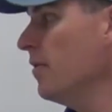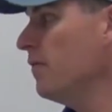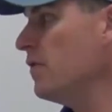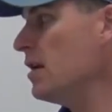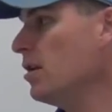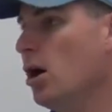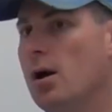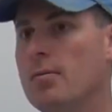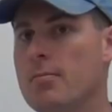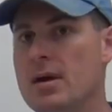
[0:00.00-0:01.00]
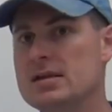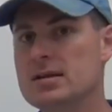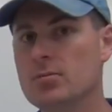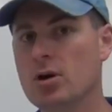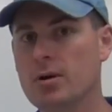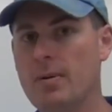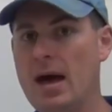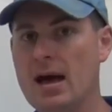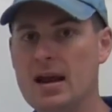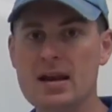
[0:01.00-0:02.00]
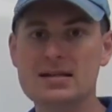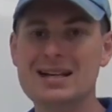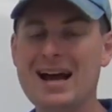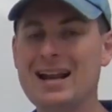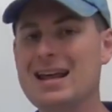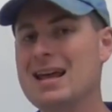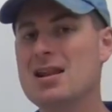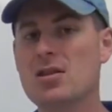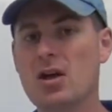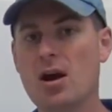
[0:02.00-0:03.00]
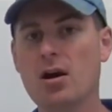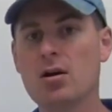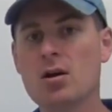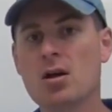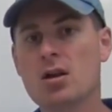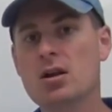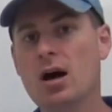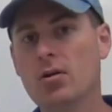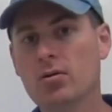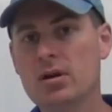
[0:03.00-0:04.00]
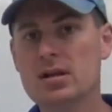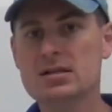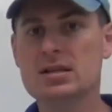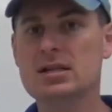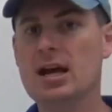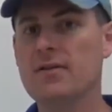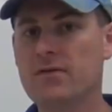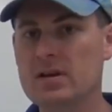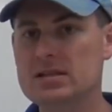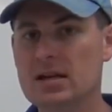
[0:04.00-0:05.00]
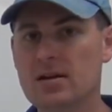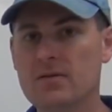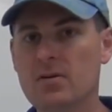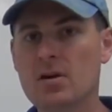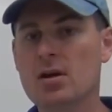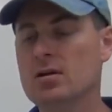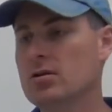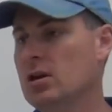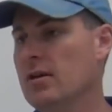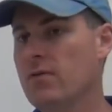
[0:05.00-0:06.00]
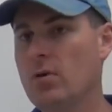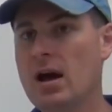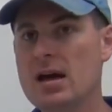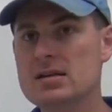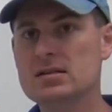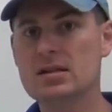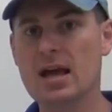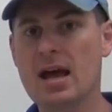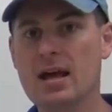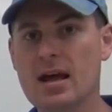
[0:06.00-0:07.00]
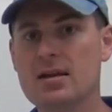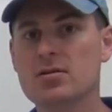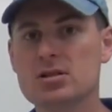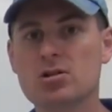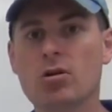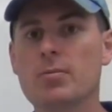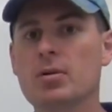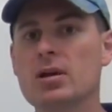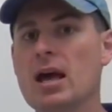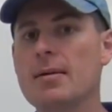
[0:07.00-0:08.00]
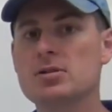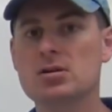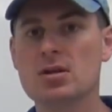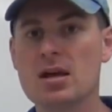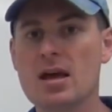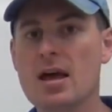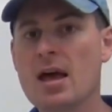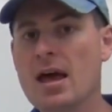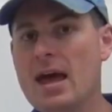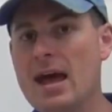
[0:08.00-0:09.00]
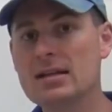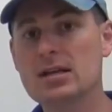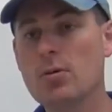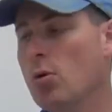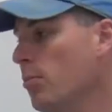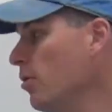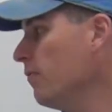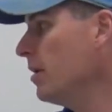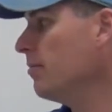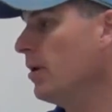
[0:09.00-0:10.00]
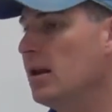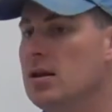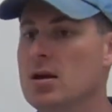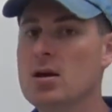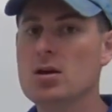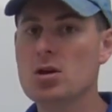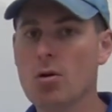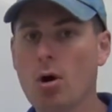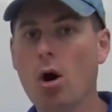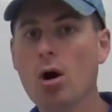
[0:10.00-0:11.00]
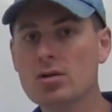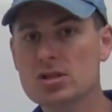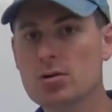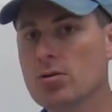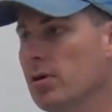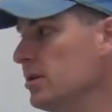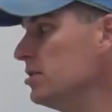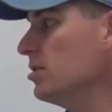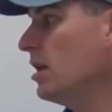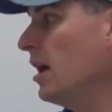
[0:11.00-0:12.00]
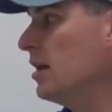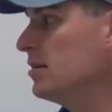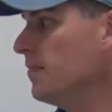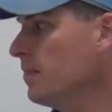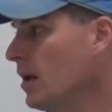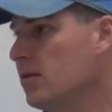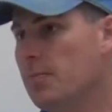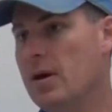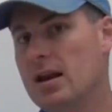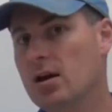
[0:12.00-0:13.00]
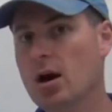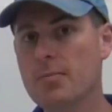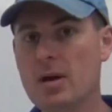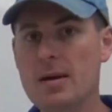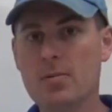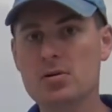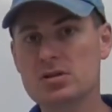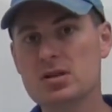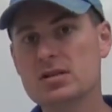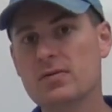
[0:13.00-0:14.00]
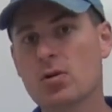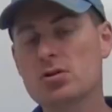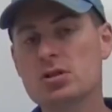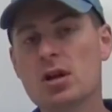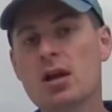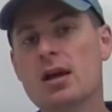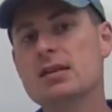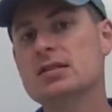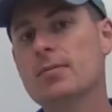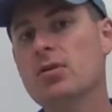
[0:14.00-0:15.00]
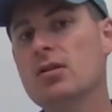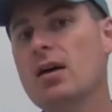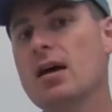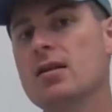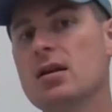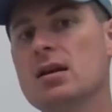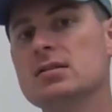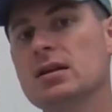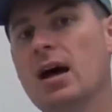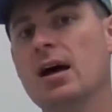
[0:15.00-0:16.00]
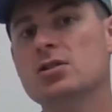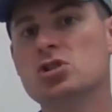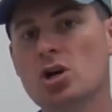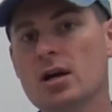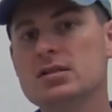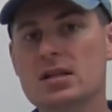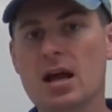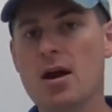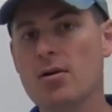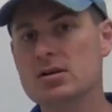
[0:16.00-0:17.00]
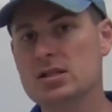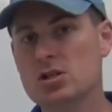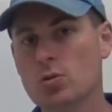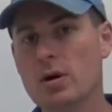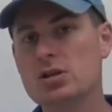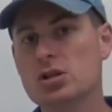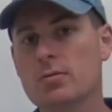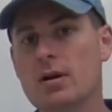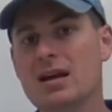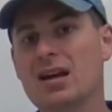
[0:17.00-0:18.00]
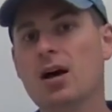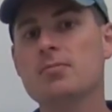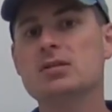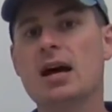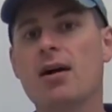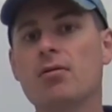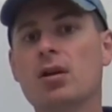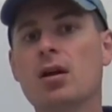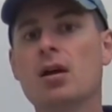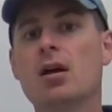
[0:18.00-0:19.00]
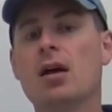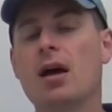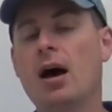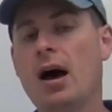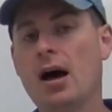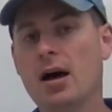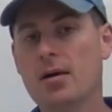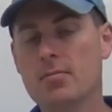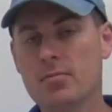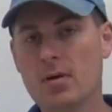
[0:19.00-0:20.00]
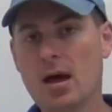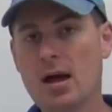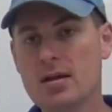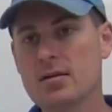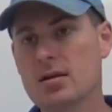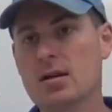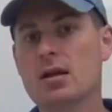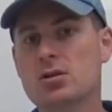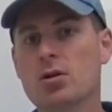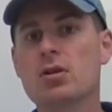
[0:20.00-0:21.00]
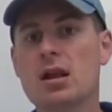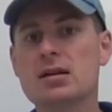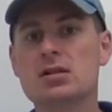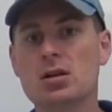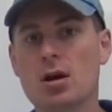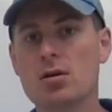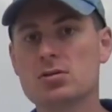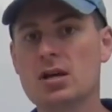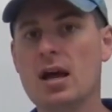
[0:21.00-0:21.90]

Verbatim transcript: Vietnam makes them look bad. And it's not going to end there. Not only does the Tet Offensive give rise and, and this credibility gap to the anti-war movement, but you're also going to get the Pentagon Papers. And this, of course, is something that is a Johnson-era situation, but it comes out um, uh, during the Nixon years.